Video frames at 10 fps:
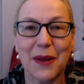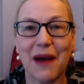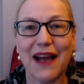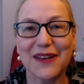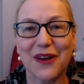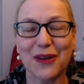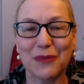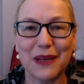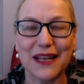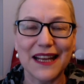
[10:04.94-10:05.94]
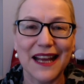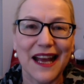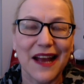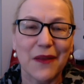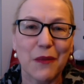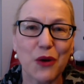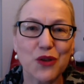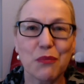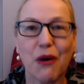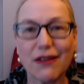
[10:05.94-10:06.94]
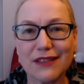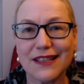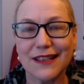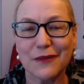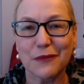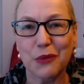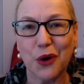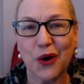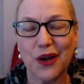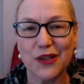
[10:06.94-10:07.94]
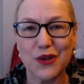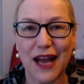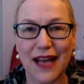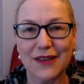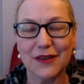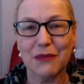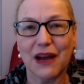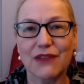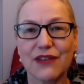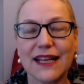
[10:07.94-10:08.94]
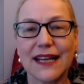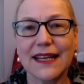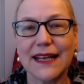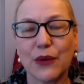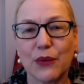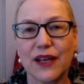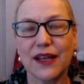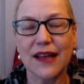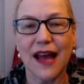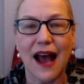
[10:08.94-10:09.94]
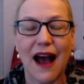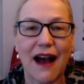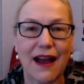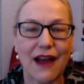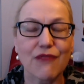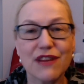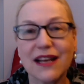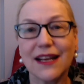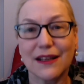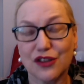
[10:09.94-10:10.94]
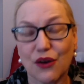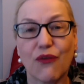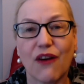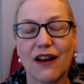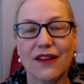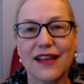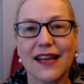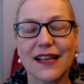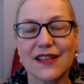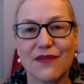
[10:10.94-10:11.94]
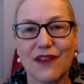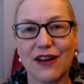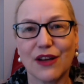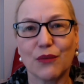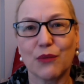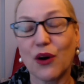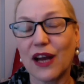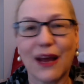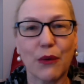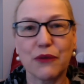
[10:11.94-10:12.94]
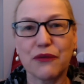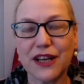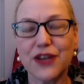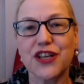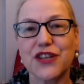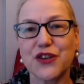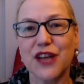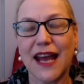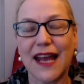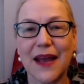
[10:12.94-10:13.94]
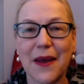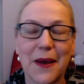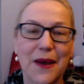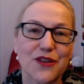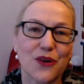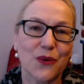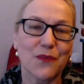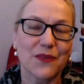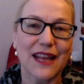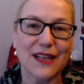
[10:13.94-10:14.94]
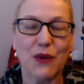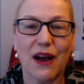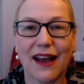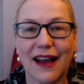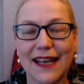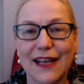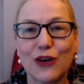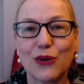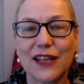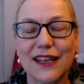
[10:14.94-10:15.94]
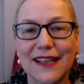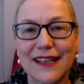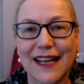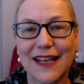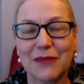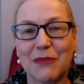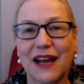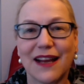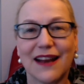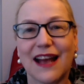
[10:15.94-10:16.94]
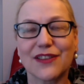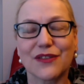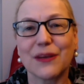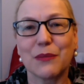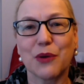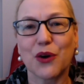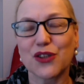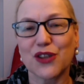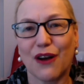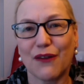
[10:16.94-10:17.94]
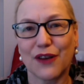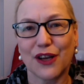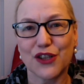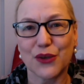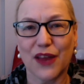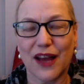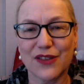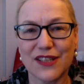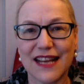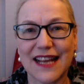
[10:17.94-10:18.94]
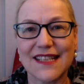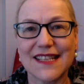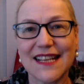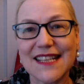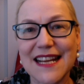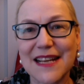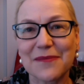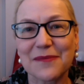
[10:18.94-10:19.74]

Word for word: might not be the most positive book to end my reading year with, I, I really so far think it's a very good book and I will finish it today. So that's why I included it in my last three books of 2016.